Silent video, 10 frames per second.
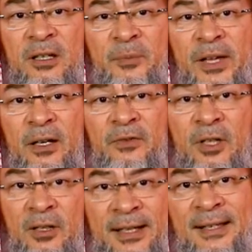the break of
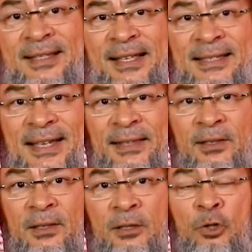dawn and the sunset,
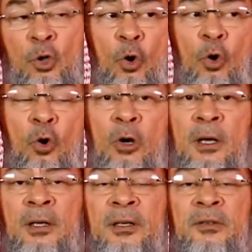
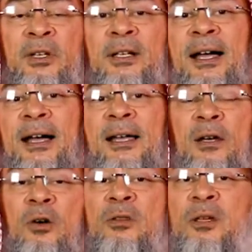or rely
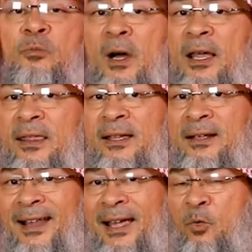on the
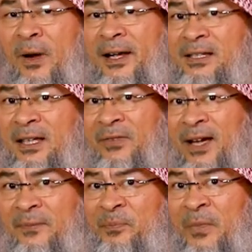muezzin. Likewise, if
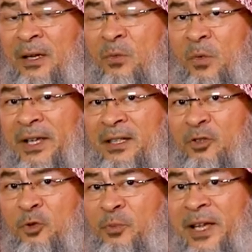I'm waiting
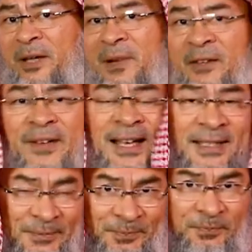to break my fast,